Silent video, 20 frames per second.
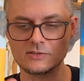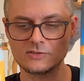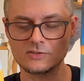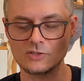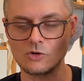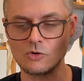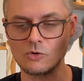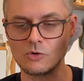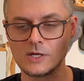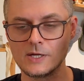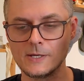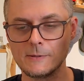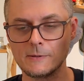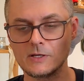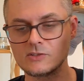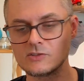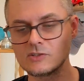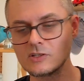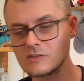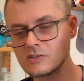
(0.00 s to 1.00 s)
So
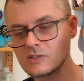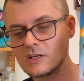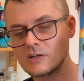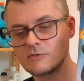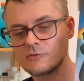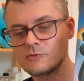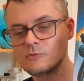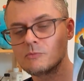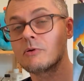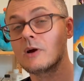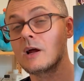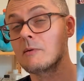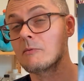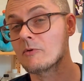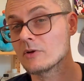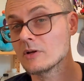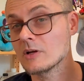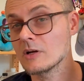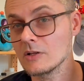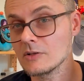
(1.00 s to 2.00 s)
it's good to get a few
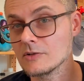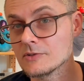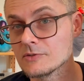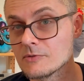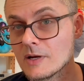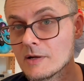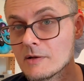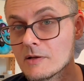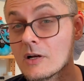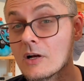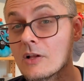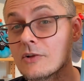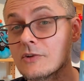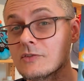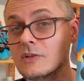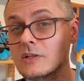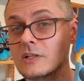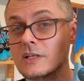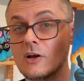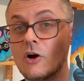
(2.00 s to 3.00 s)
primary colors, right? Colors
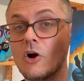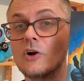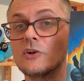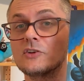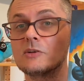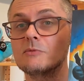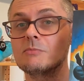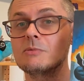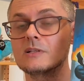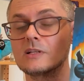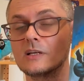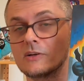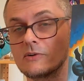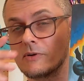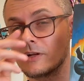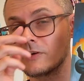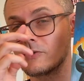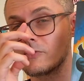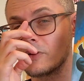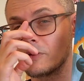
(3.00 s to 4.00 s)
that like RGB, like
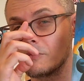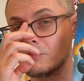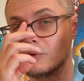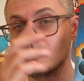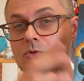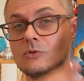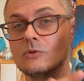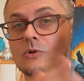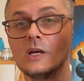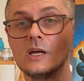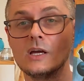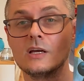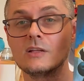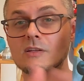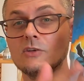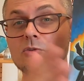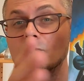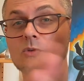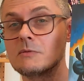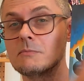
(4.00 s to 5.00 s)
red, green, blue,
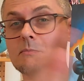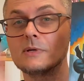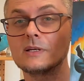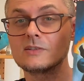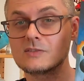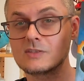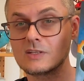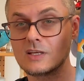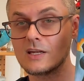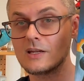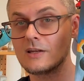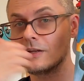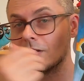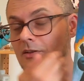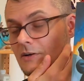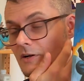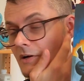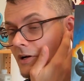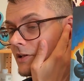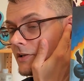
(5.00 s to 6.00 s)
that you can mix to get any
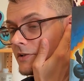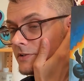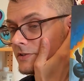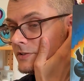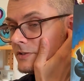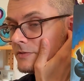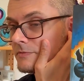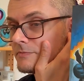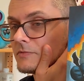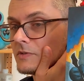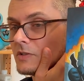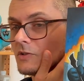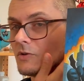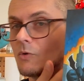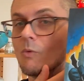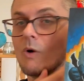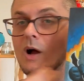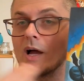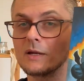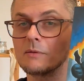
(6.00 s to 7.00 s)
other colors,
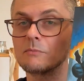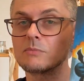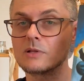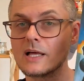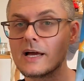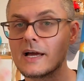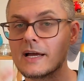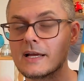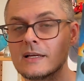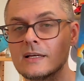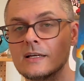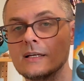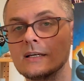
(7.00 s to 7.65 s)
white and black,